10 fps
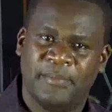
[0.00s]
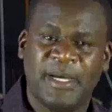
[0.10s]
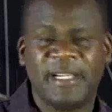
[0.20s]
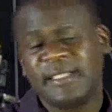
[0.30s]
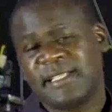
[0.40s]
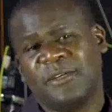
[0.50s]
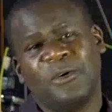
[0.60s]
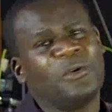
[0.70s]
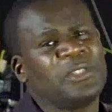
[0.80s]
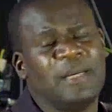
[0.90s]
Parents, I
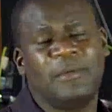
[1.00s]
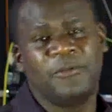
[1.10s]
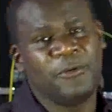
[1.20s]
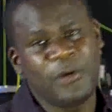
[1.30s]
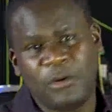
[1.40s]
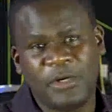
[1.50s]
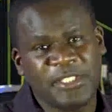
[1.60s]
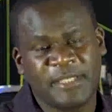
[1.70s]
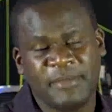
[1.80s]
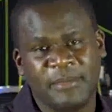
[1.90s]
know some of you are
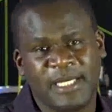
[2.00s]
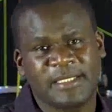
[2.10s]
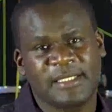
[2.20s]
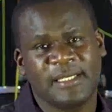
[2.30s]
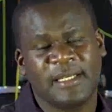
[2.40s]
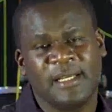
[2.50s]
watching me, but